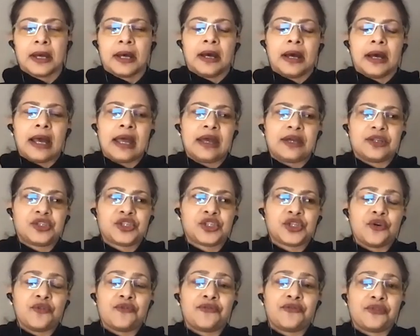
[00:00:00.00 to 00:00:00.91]
And
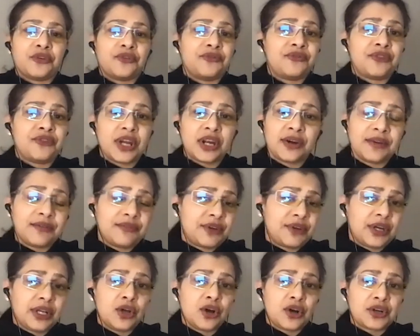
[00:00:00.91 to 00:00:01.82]
so for a very,
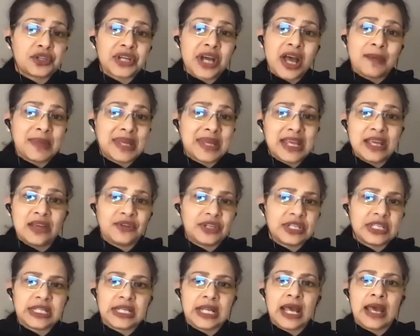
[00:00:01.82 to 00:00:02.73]
very long time, even
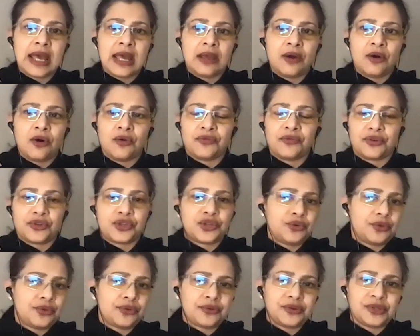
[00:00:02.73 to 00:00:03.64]
today, over two
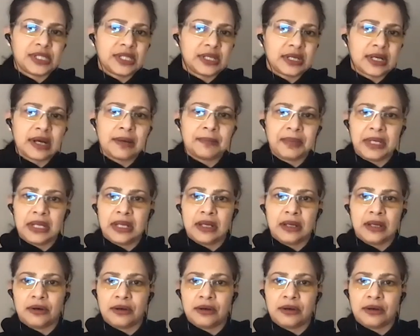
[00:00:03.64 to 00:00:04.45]
thirds of the company are